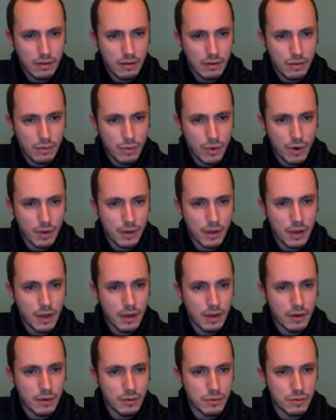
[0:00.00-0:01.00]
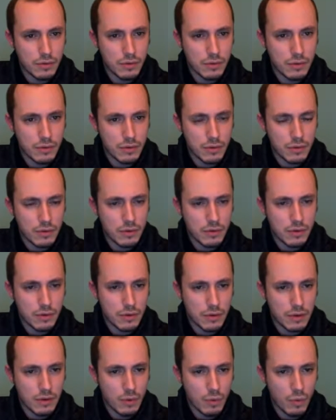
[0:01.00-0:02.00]
Where the king goes.
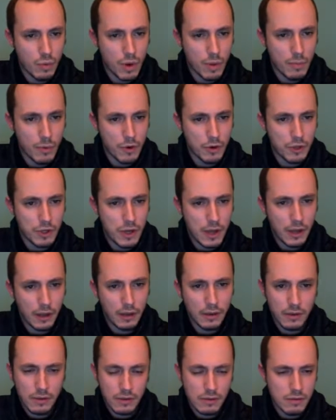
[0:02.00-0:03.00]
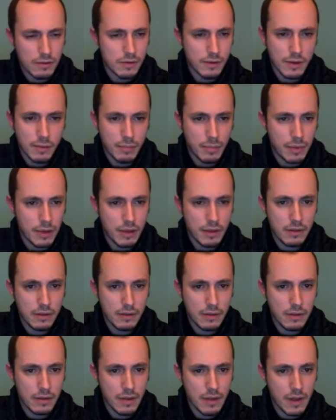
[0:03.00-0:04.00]
One more check, using the queen.
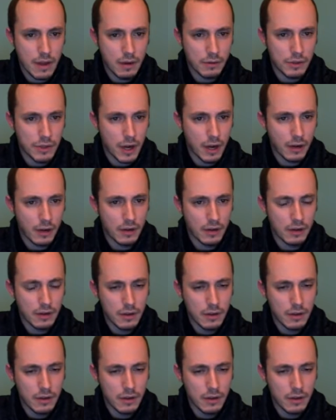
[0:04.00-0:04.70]
Now check.